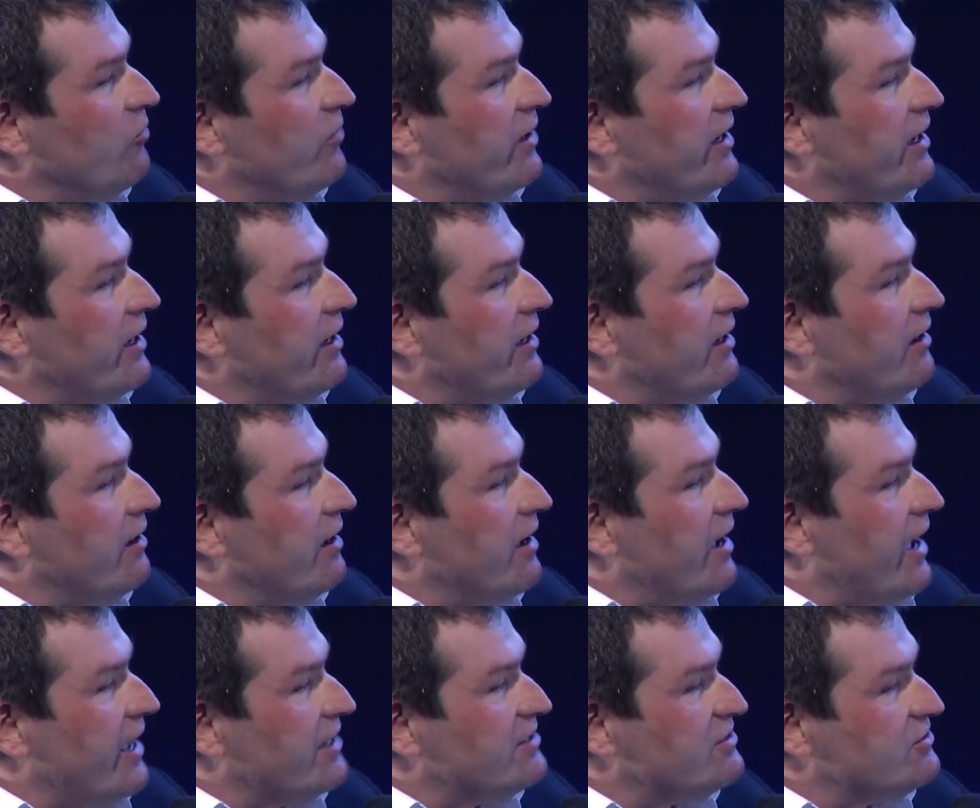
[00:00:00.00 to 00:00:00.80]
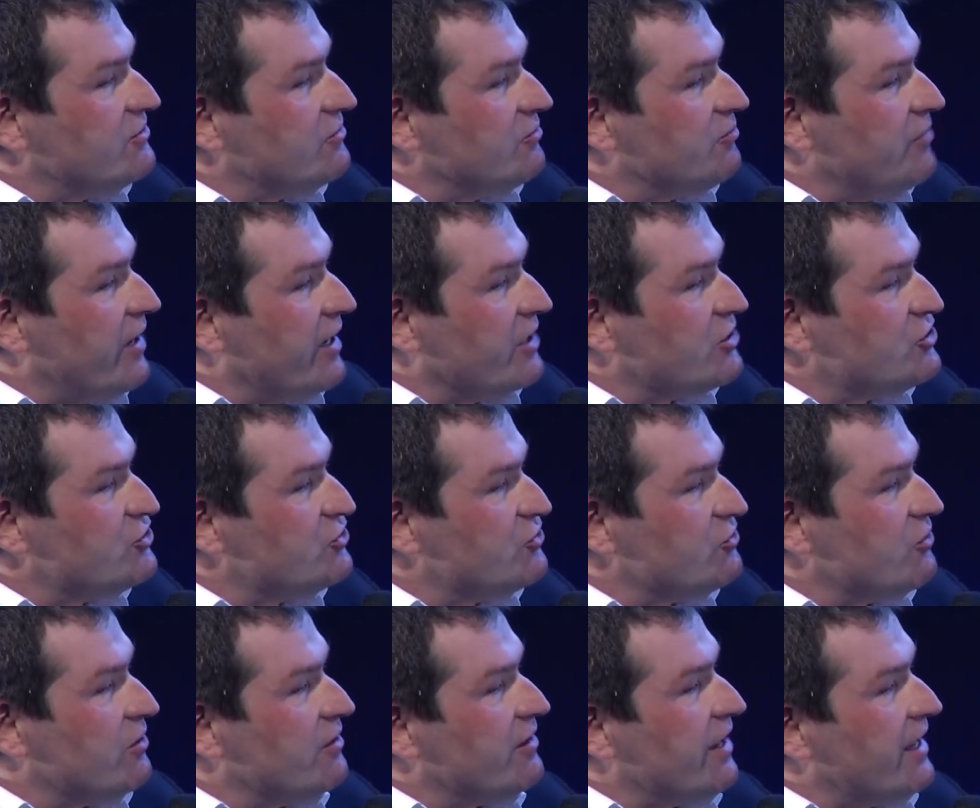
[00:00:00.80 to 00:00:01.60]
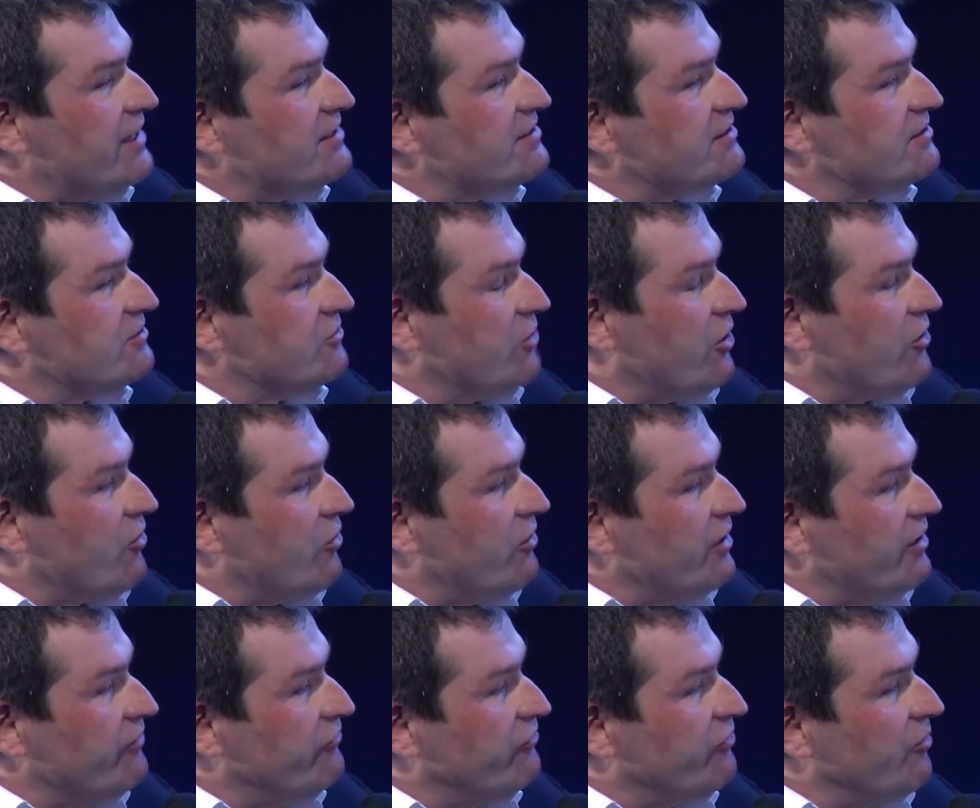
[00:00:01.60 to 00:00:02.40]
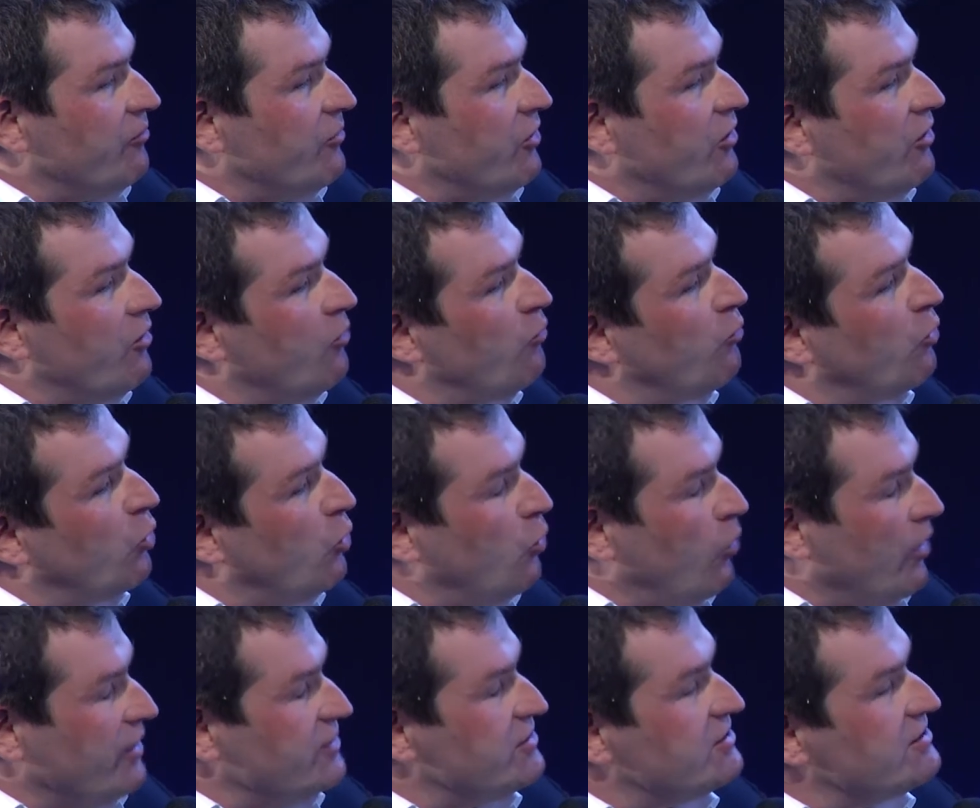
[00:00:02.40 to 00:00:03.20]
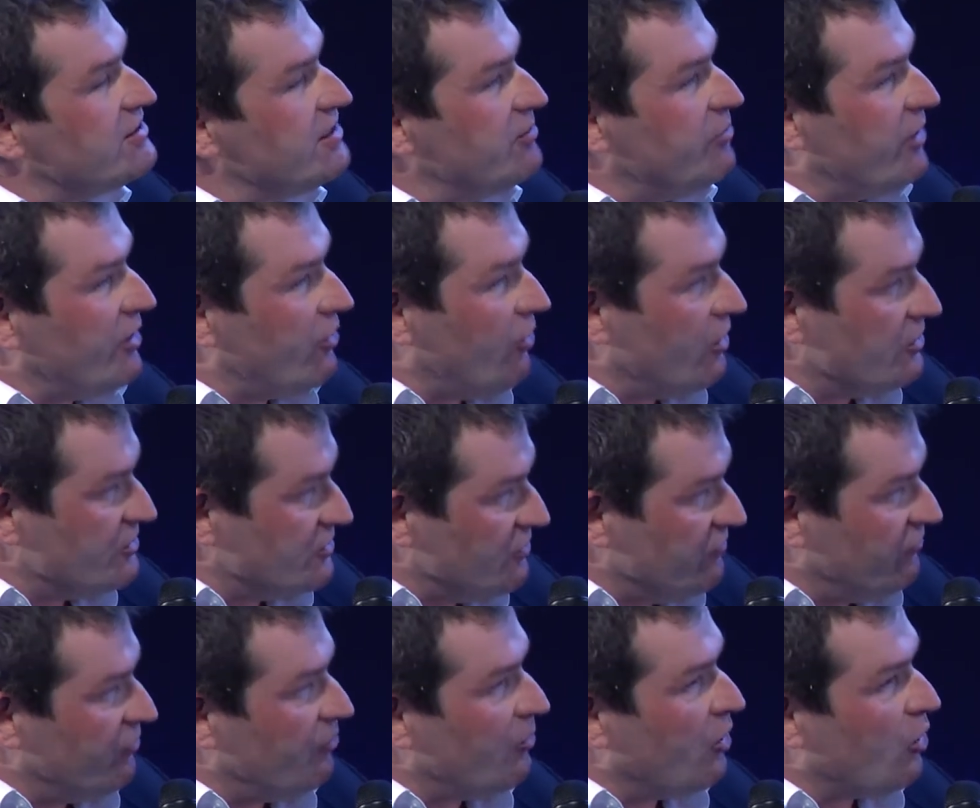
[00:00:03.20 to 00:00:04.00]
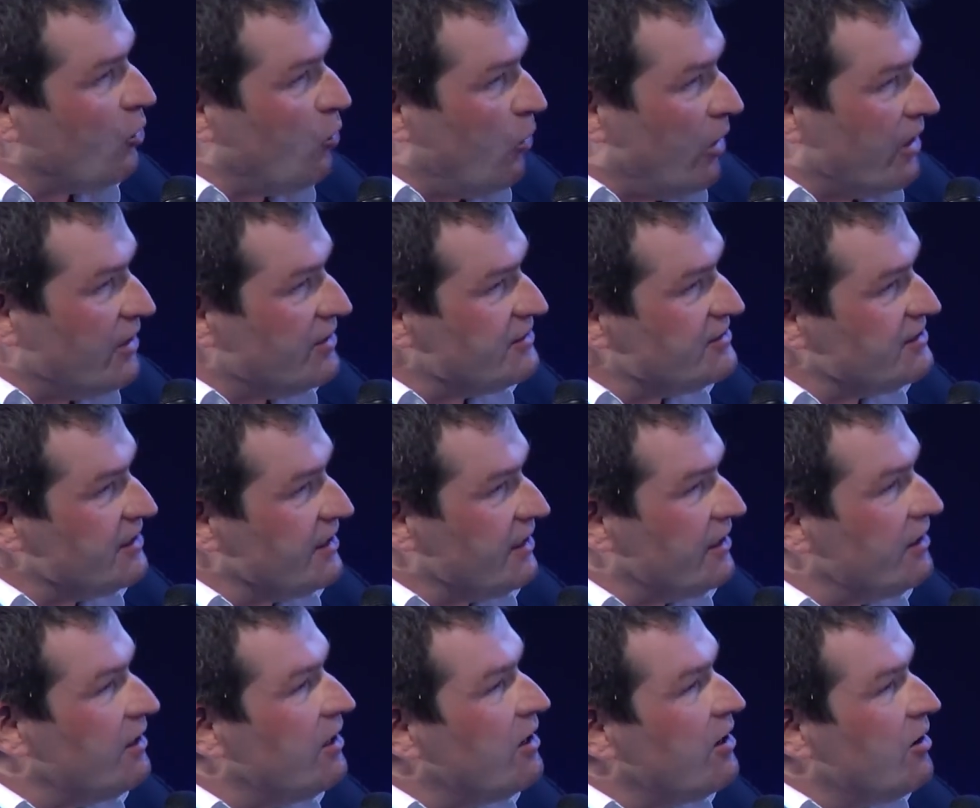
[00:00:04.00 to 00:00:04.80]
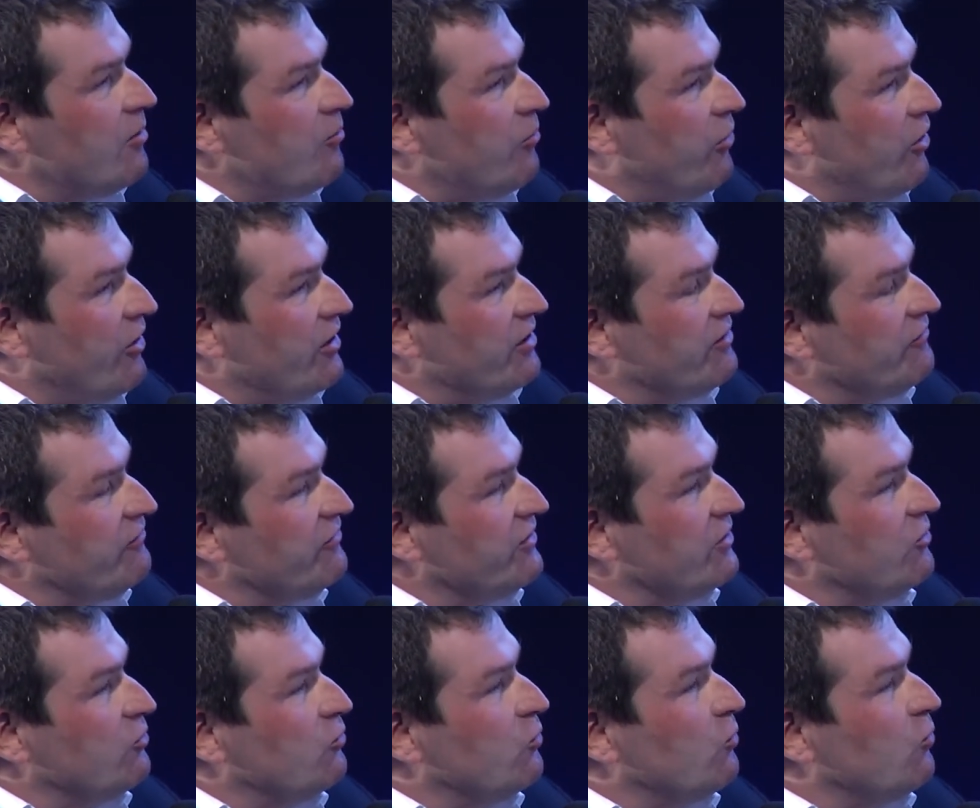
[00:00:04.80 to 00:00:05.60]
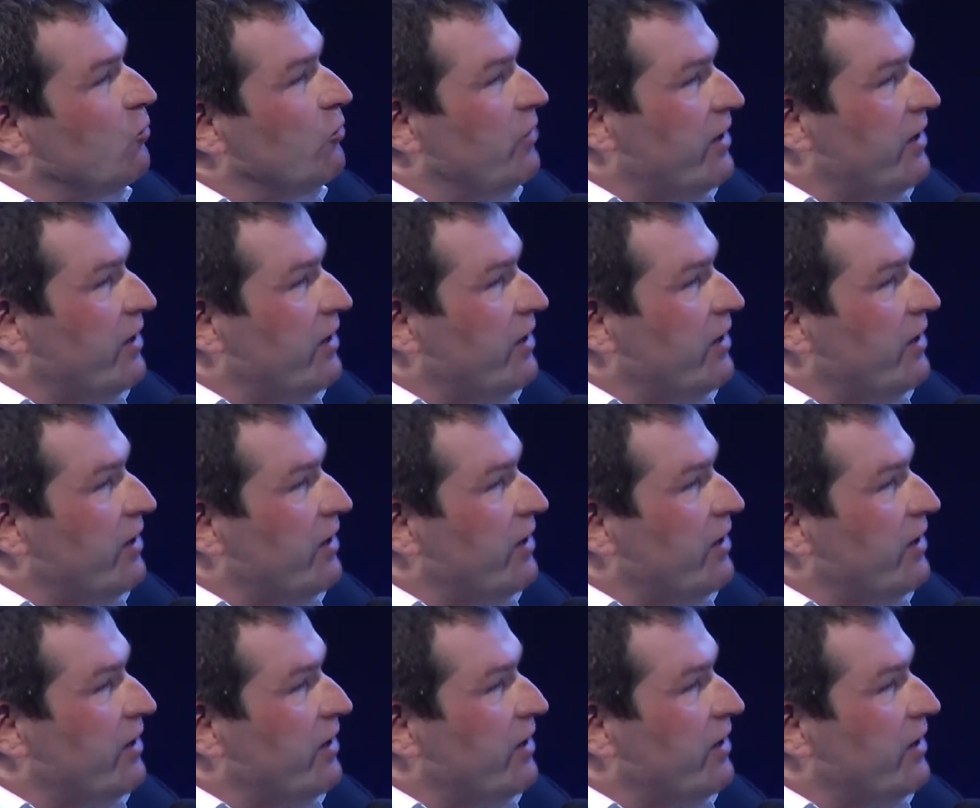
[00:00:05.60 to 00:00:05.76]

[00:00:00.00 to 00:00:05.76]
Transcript: we had to make sure that not only from a quantity but also from a quality point of view,